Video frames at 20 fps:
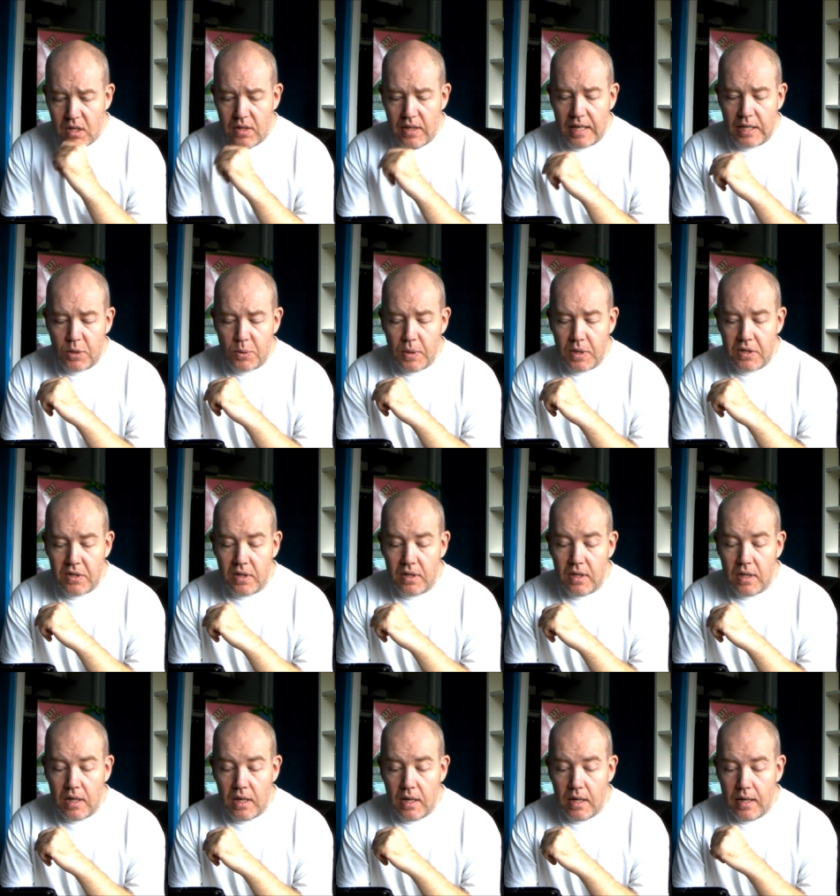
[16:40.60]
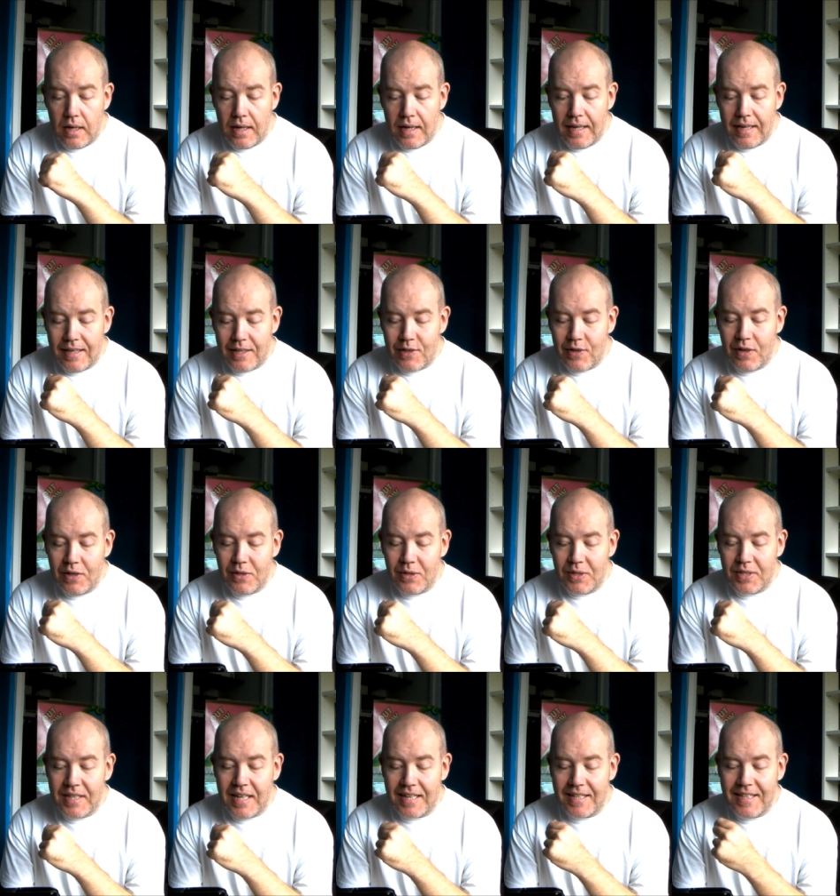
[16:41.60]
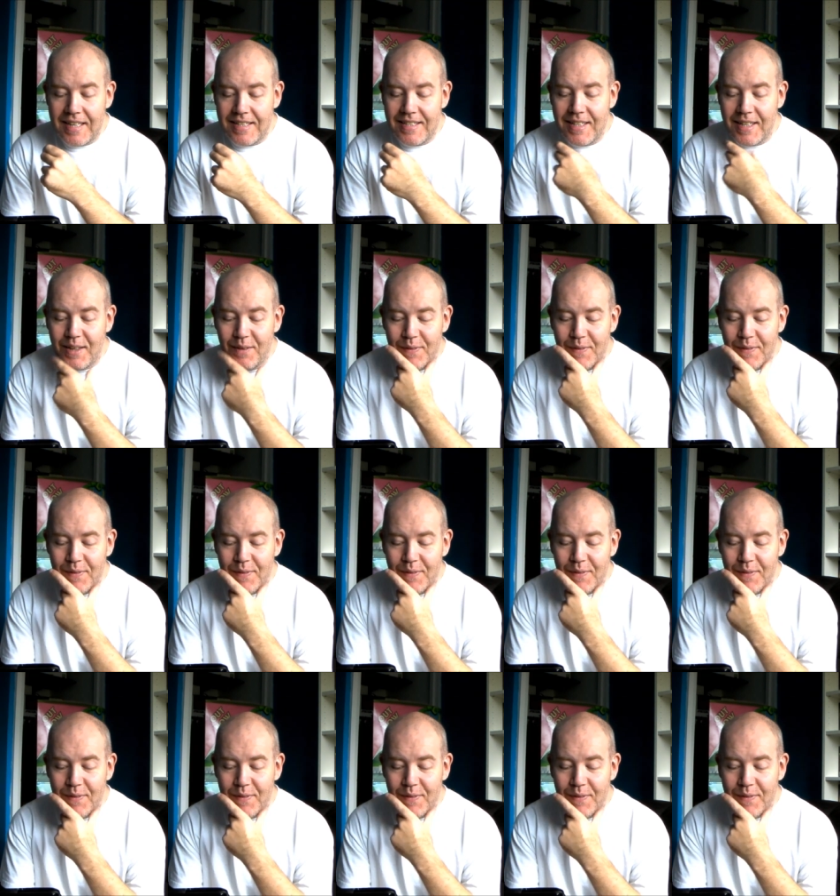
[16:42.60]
Next question. I tried your Snacktastic